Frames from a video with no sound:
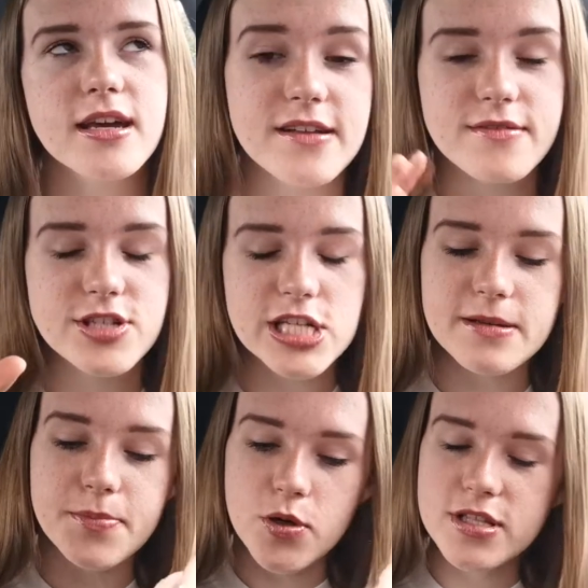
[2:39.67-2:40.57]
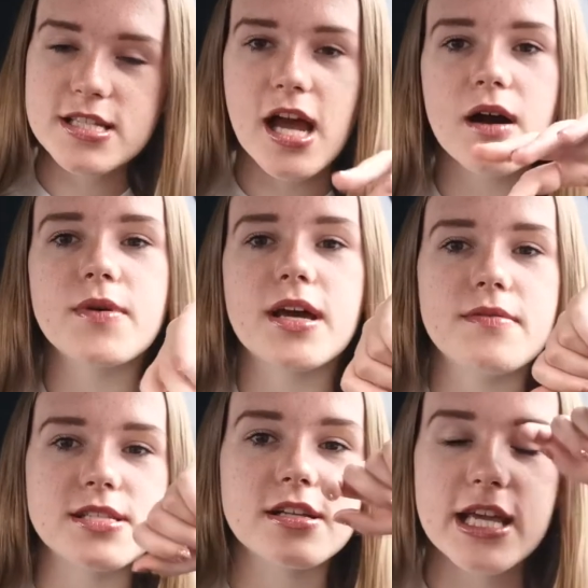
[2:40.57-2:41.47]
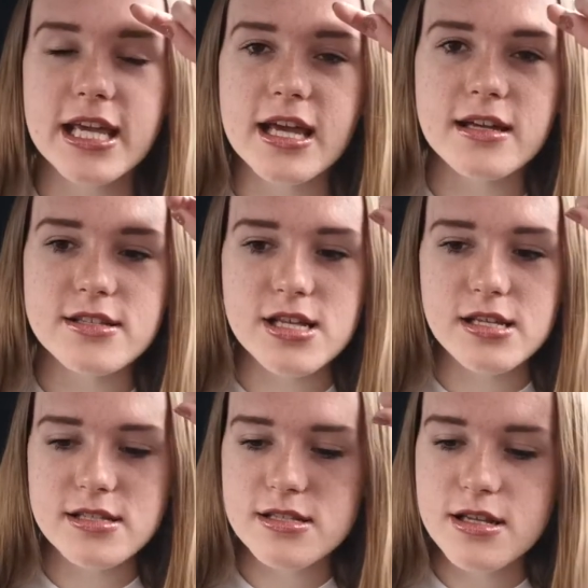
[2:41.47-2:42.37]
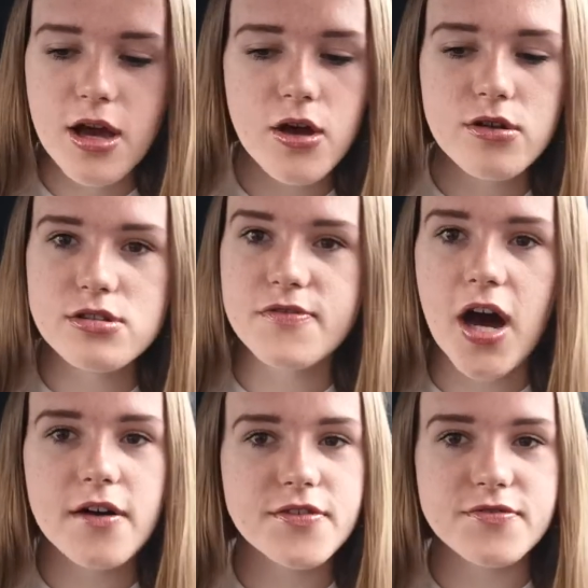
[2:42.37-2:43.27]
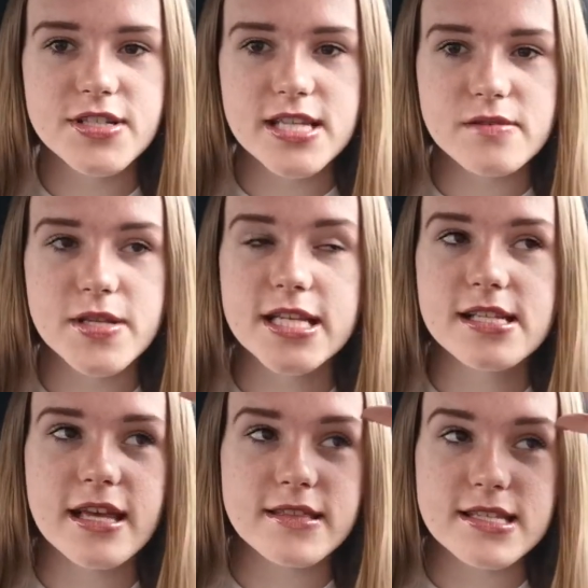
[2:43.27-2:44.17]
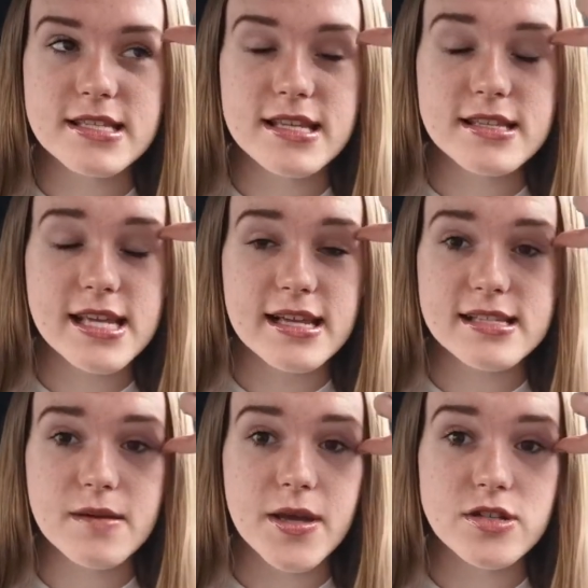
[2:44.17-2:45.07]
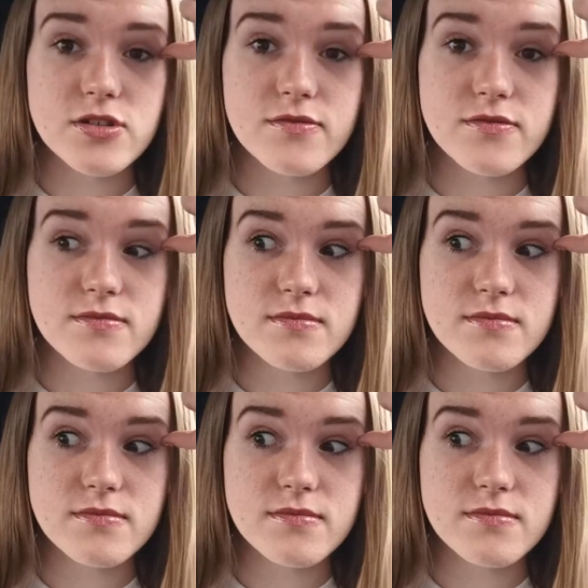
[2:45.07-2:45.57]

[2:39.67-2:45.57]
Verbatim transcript: I actually bought this car when I was looking at loads of R56 minis like this exact same age of